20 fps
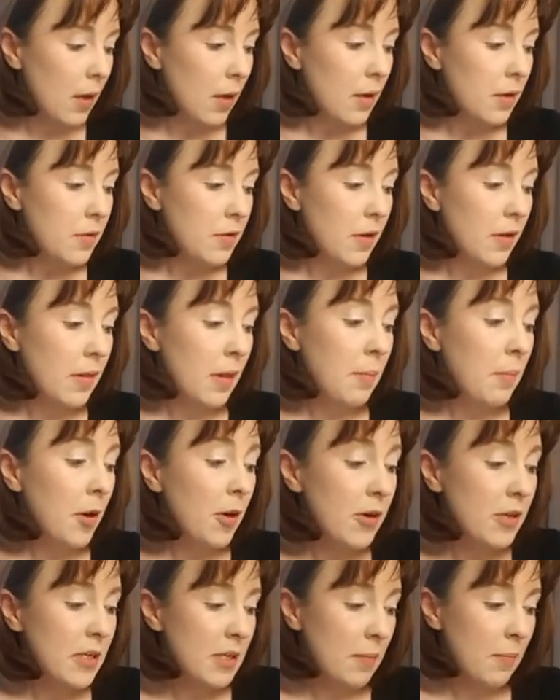So their
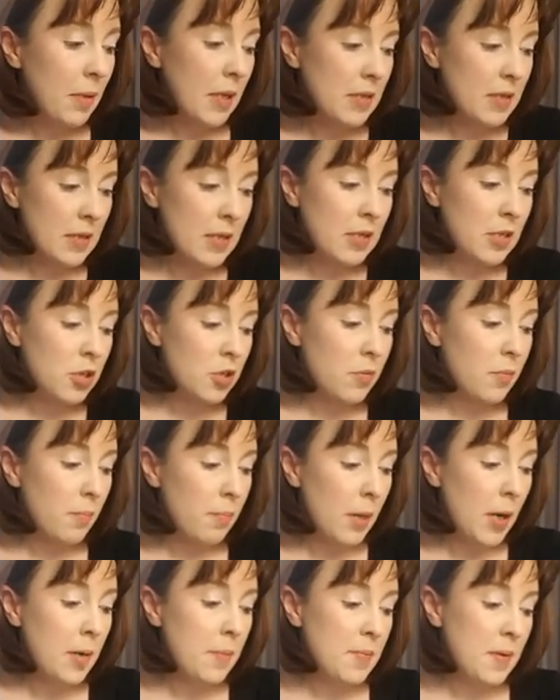marketing message
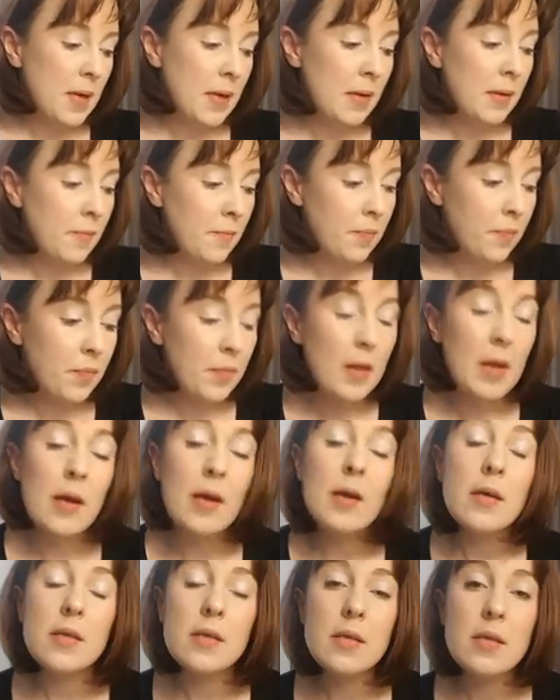might be,
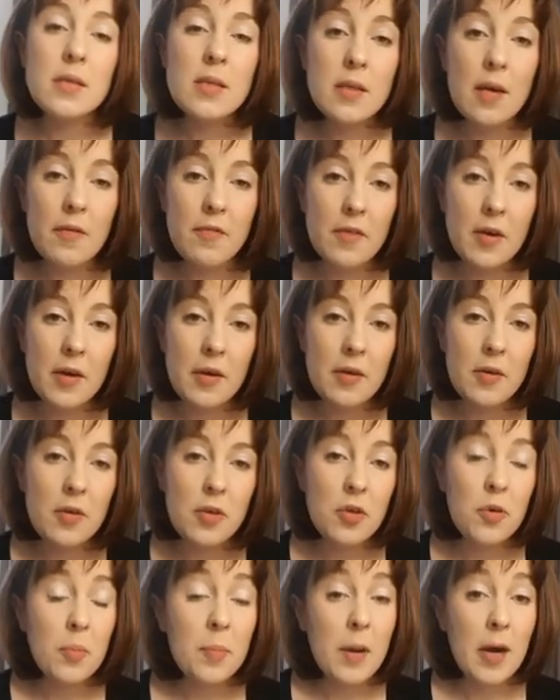discover
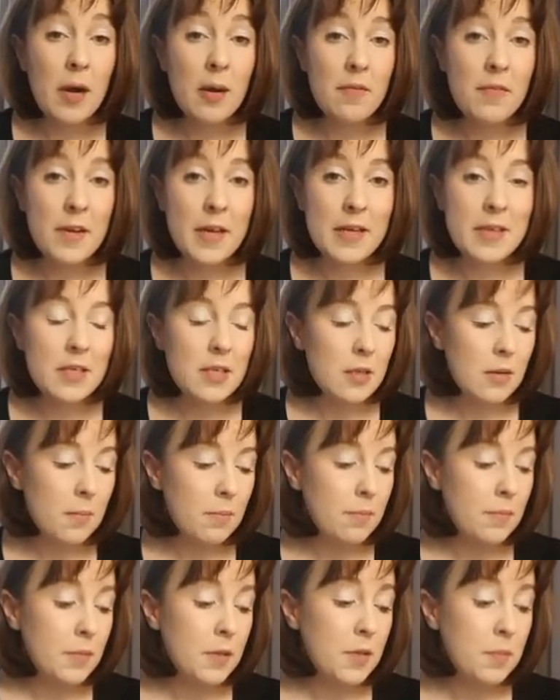your perfect
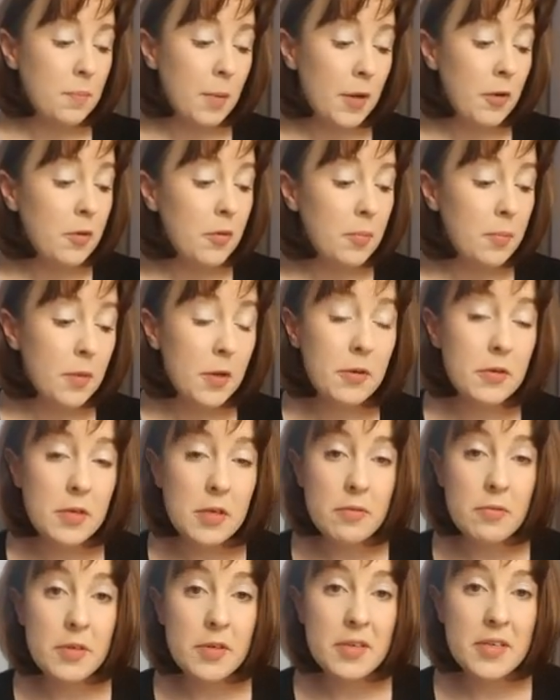bespoke
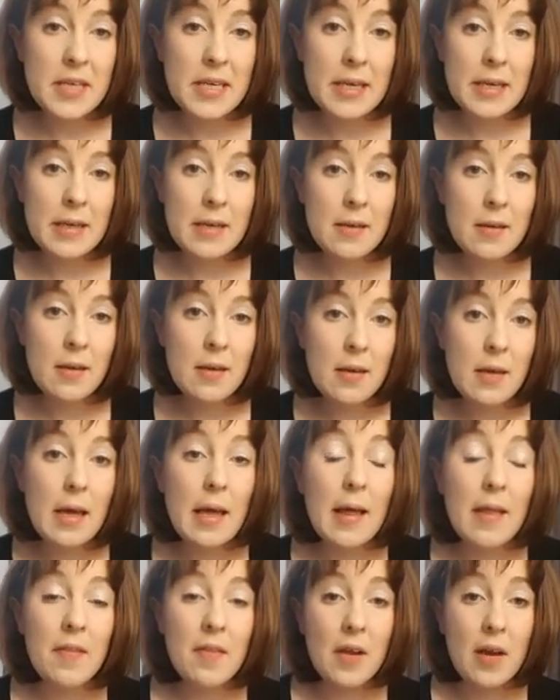beauty routine
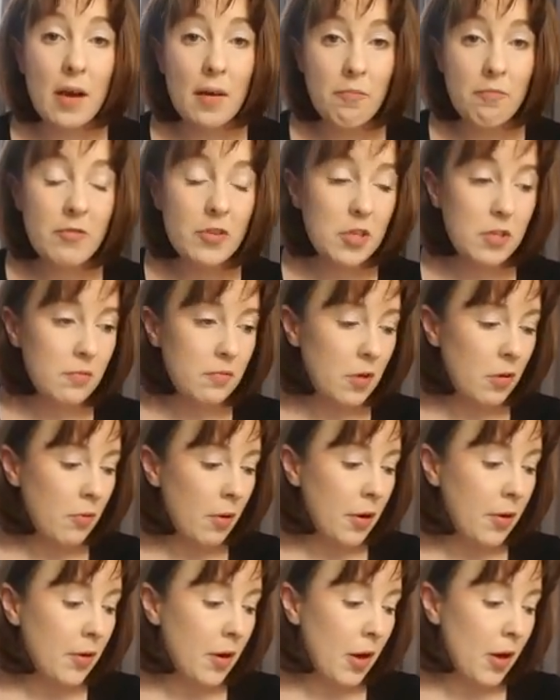in the comfort of your
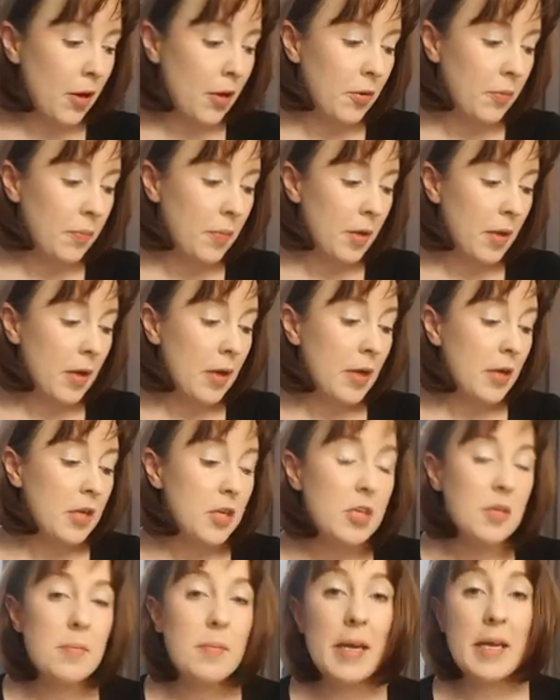own home
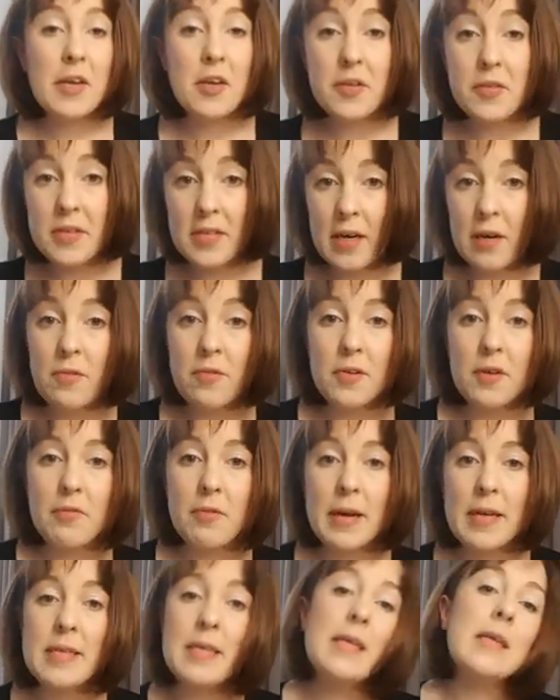to make you selfie
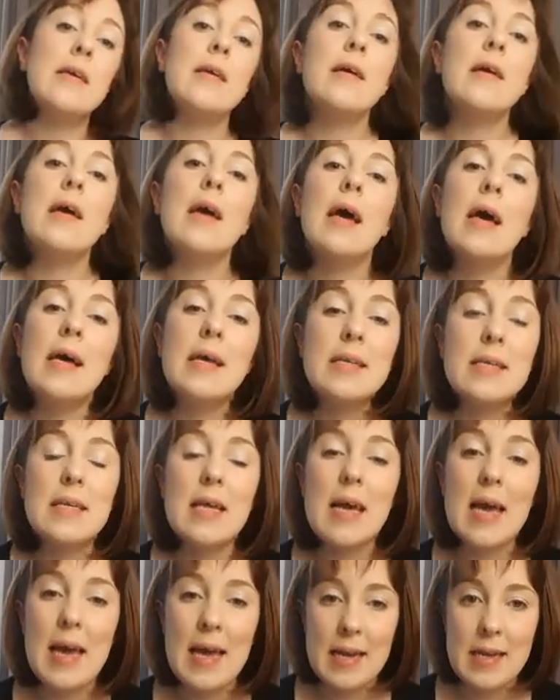ready at
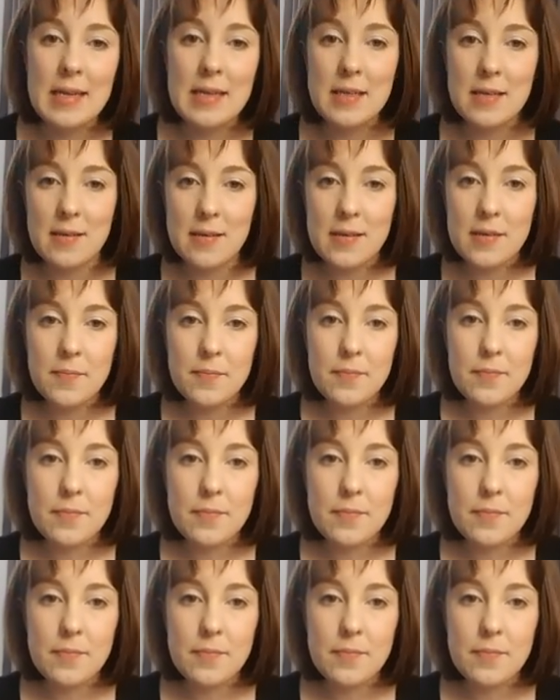any time.